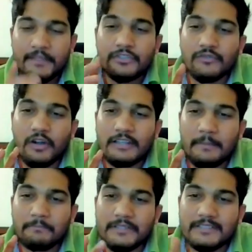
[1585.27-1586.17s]
So what
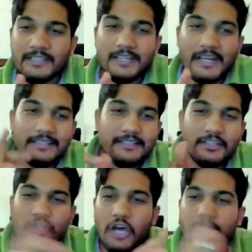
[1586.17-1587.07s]
happens now?
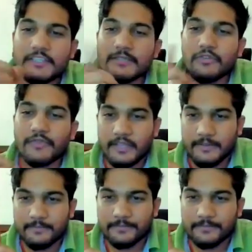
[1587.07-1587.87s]
Transit is always moving.